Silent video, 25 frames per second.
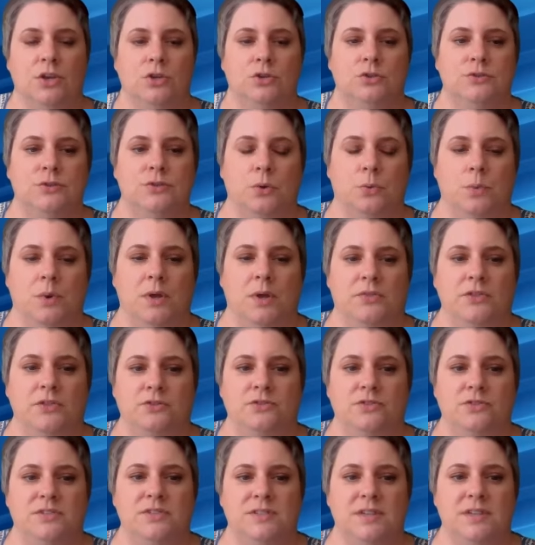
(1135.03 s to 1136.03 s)
So what
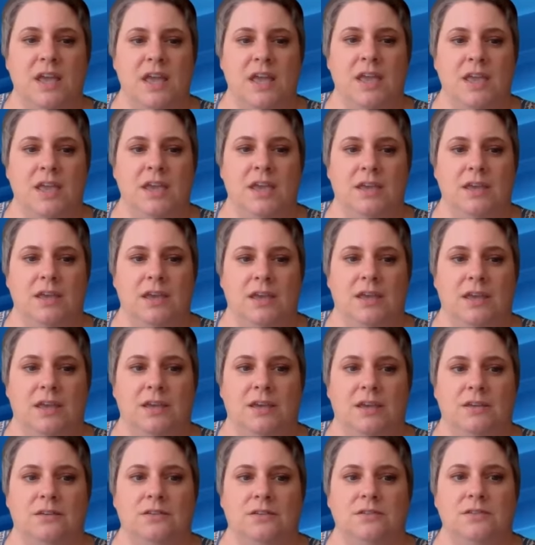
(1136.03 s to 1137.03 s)
they're saying
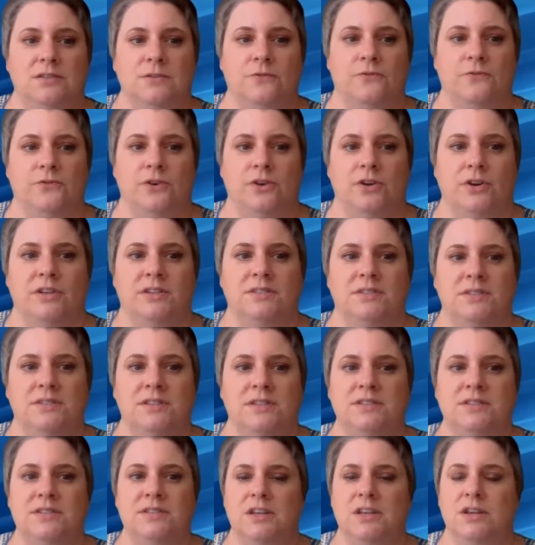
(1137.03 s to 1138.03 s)
is for
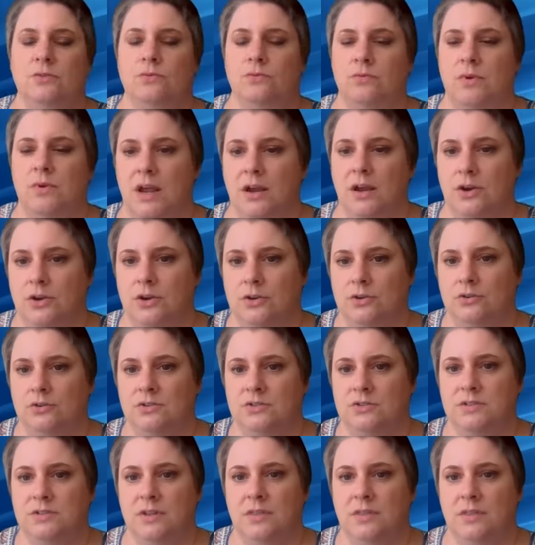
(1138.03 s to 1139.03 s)
existing
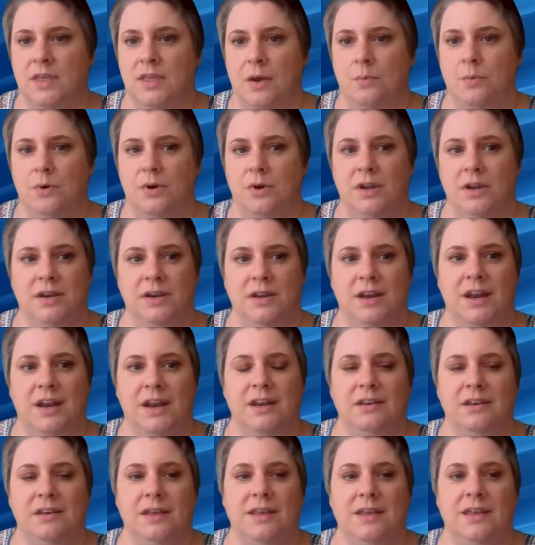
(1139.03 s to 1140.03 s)
records that were
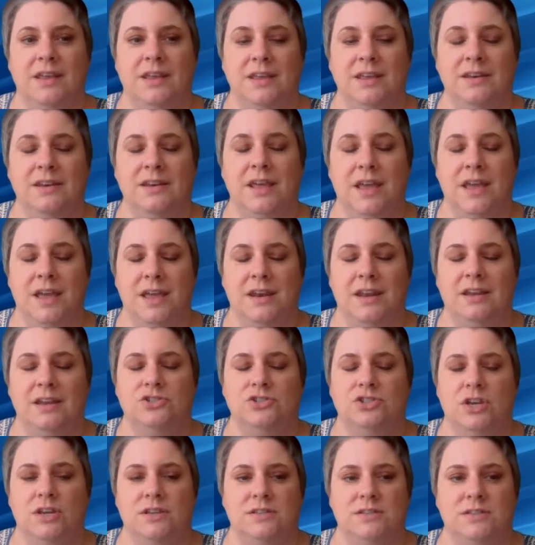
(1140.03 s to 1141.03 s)
in
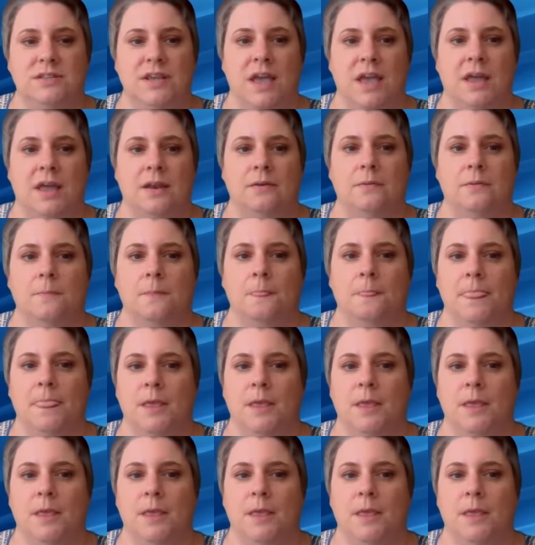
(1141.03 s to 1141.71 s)
NHSN